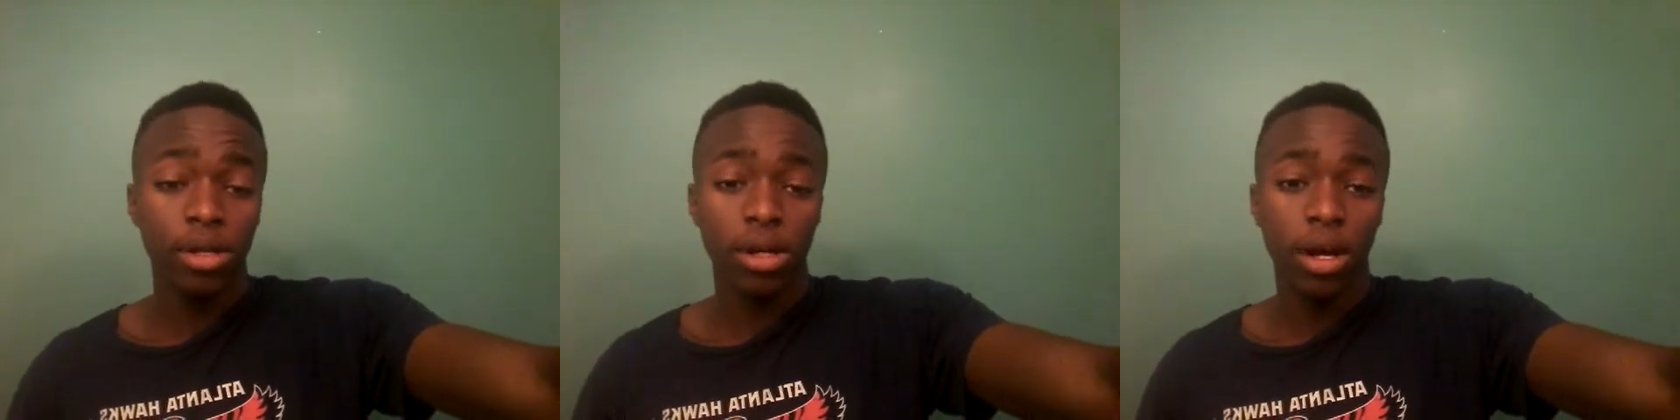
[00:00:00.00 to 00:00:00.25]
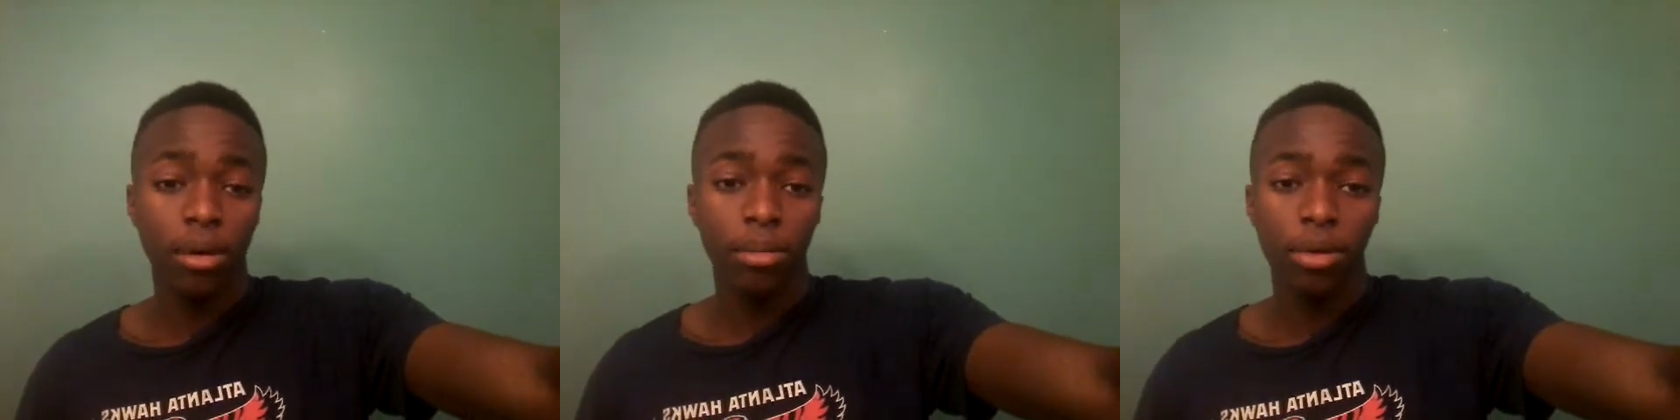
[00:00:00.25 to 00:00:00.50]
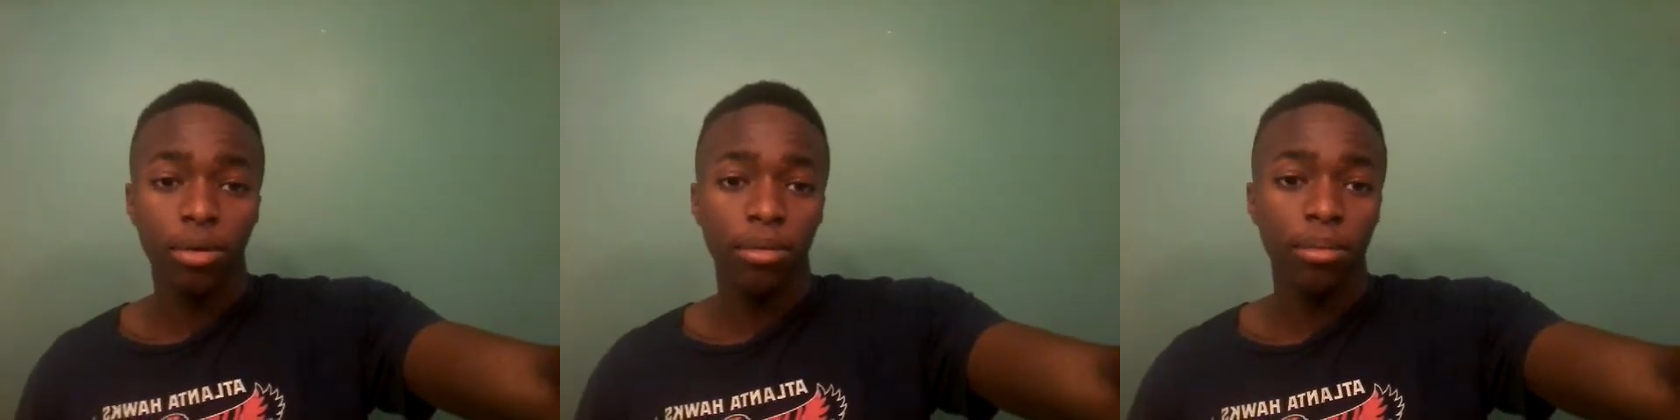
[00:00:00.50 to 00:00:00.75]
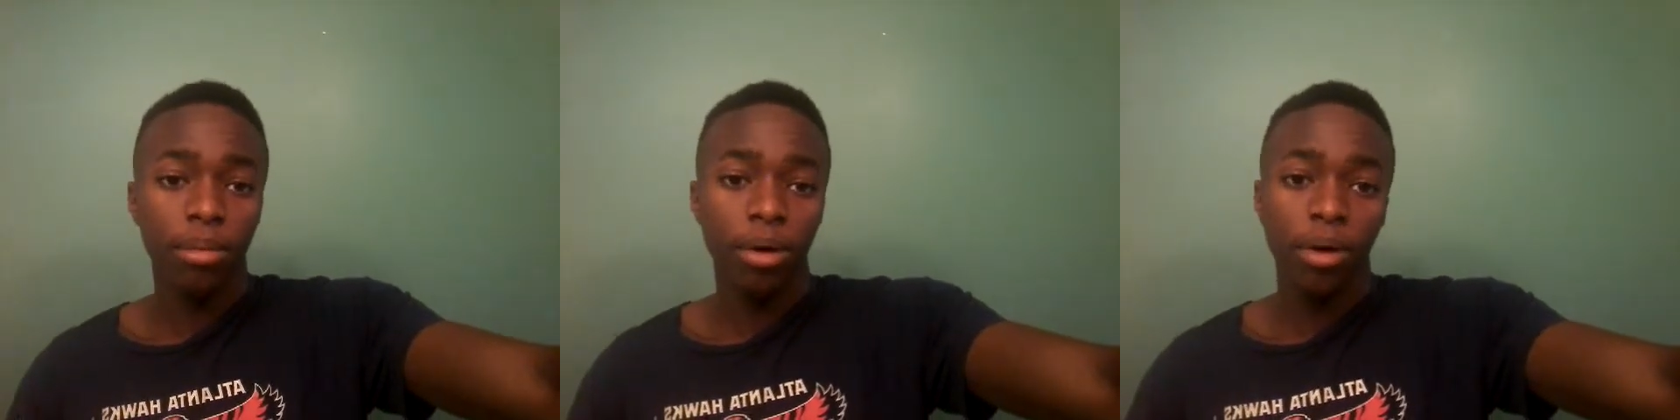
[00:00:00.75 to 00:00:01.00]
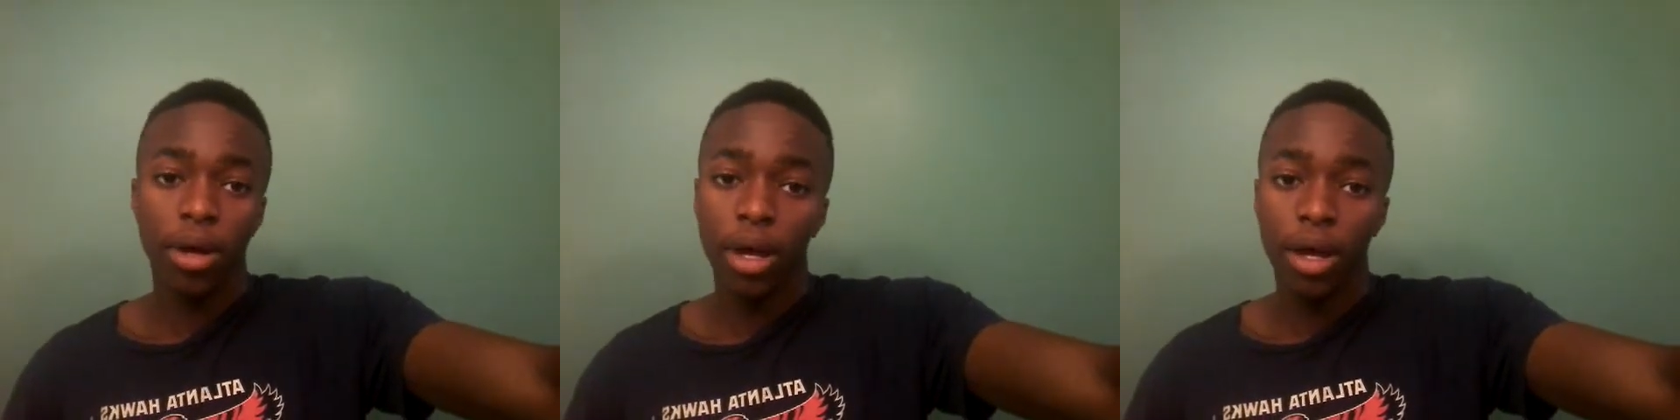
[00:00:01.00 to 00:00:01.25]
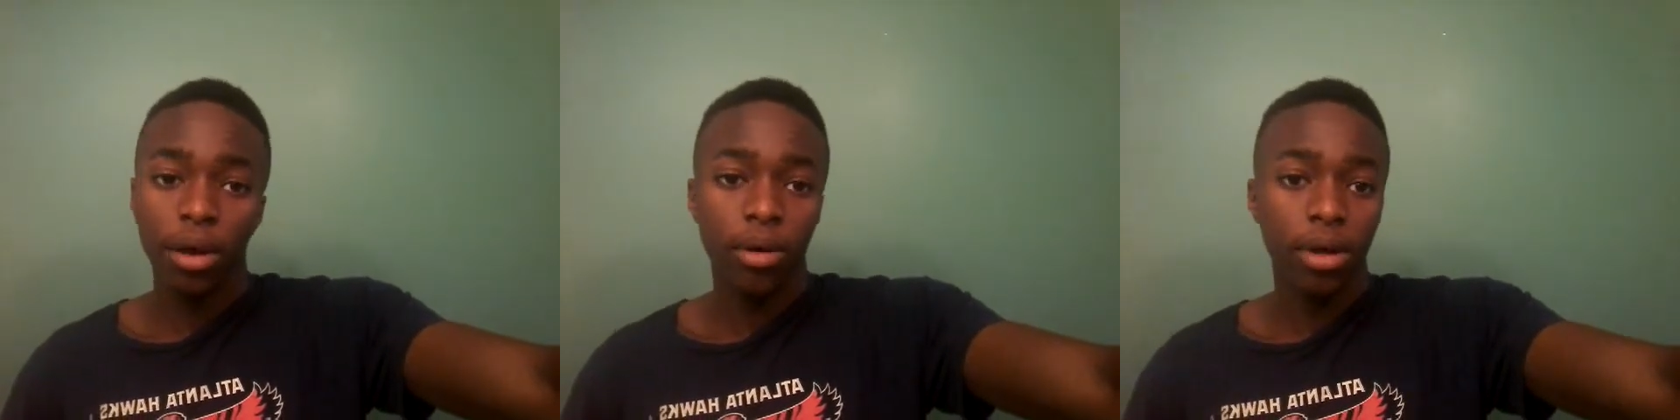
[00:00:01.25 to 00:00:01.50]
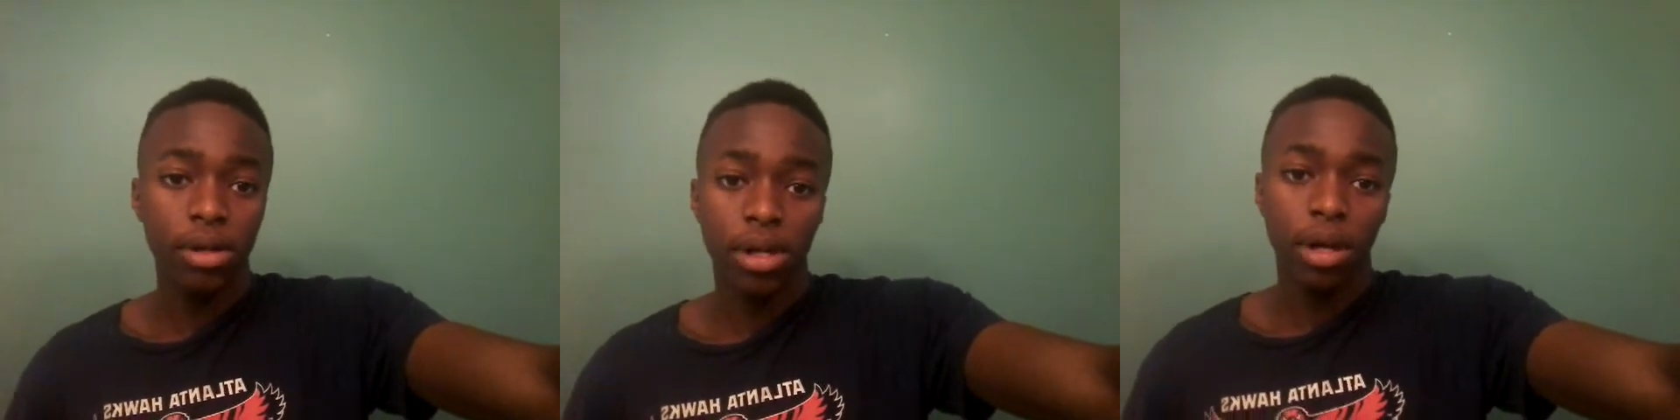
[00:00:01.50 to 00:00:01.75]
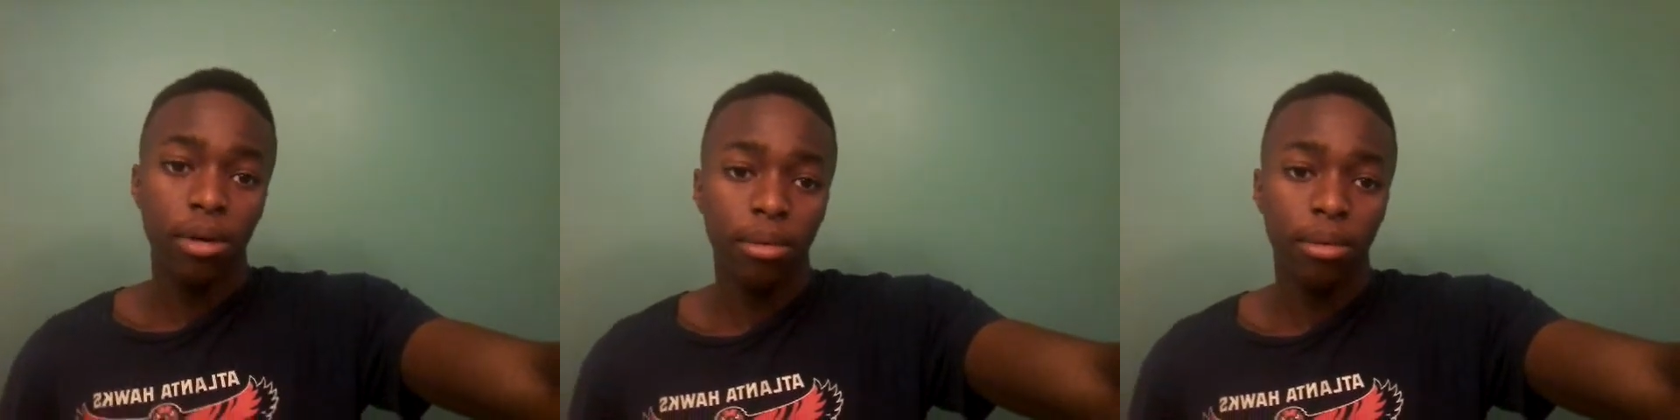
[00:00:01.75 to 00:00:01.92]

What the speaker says: job. Okay, great job.